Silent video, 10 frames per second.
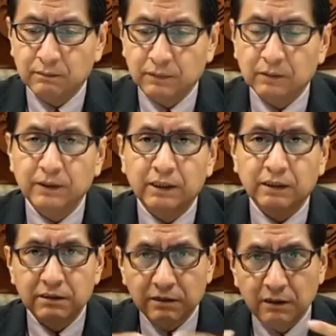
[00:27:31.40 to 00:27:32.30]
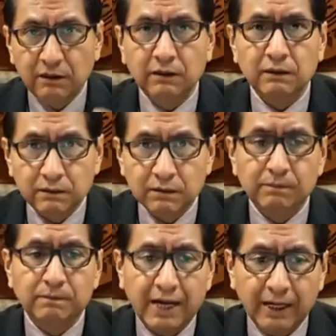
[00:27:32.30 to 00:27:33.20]
But we continue to
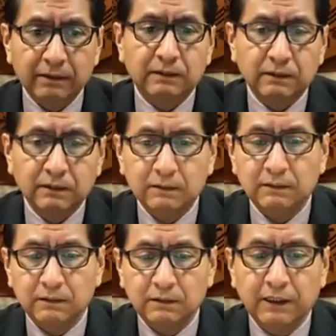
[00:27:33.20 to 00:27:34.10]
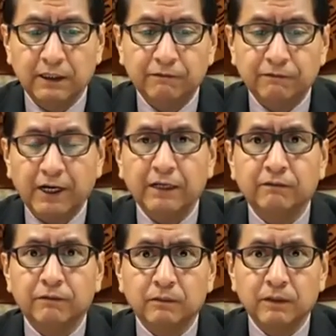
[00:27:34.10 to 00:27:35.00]
battle and
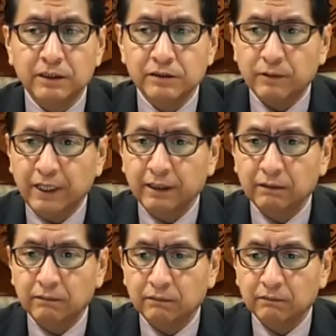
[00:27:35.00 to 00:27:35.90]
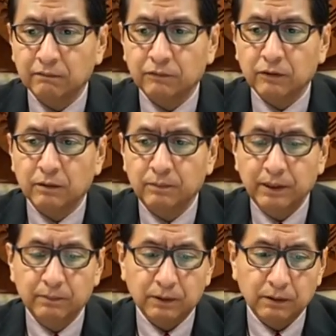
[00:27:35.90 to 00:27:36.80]
fight for what is right for our
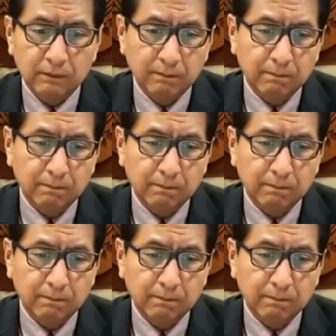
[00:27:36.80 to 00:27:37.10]
people.